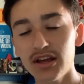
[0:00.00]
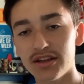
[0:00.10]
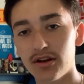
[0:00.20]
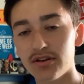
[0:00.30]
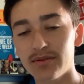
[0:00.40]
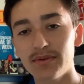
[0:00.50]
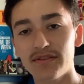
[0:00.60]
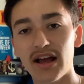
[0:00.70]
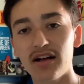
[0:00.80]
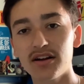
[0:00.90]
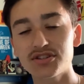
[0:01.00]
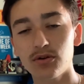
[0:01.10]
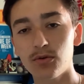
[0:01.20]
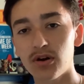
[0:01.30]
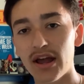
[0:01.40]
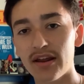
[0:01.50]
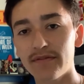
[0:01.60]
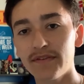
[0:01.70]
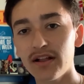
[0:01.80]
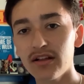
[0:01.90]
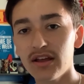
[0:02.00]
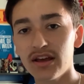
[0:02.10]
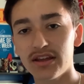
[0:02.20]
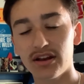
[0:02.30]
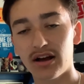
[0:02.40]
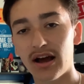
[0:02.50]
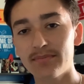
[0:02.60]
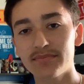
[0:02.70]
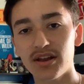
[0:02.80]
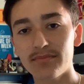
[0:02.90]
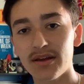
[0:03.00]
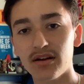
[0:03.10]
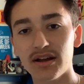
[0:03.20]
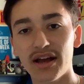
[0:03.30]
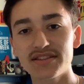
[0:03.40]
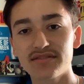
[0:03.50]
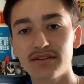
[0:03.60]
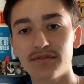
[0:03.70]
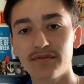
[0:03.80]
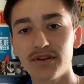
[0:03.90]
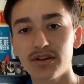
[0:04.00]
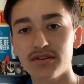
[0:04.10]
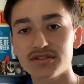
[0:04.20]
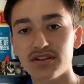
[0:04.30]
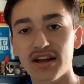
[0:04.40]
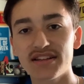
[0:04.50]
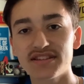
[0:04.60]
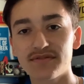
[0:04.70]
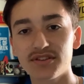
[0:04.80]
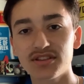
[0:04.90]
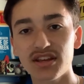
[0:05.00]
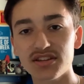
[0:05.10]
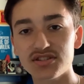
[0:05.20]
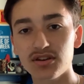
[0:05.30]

You know, it can be college or NFL you know, I'm gonna make all kinds of different videos, all kinds of different things.